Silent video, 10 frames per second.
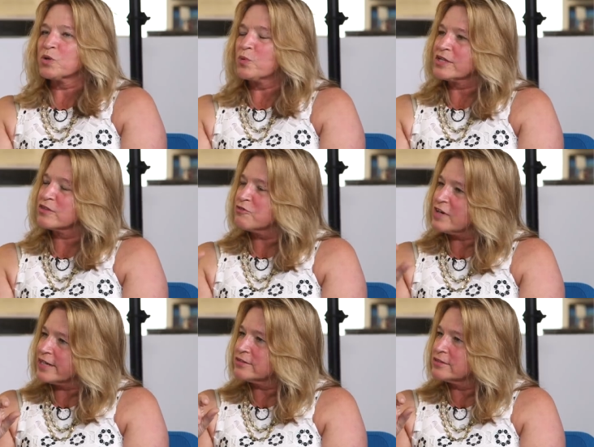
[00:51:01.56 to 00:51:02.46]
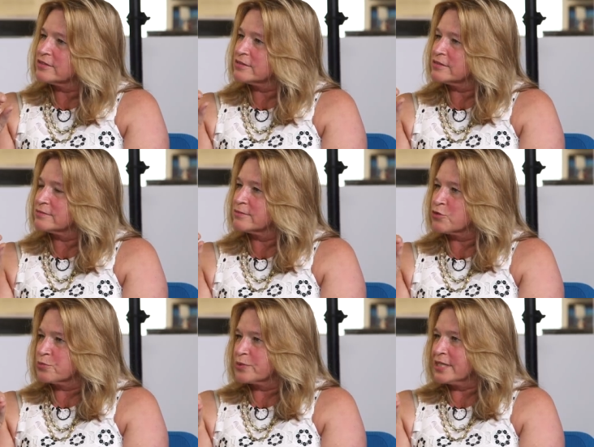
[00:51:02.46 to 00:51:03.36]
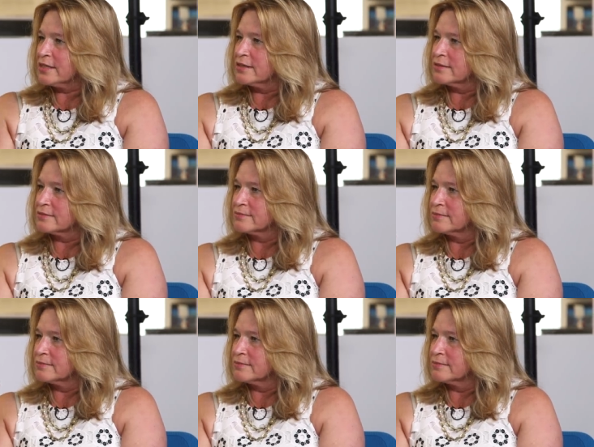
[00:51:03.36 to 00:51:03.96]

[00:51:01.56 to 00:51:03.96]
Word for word: We were one of the final three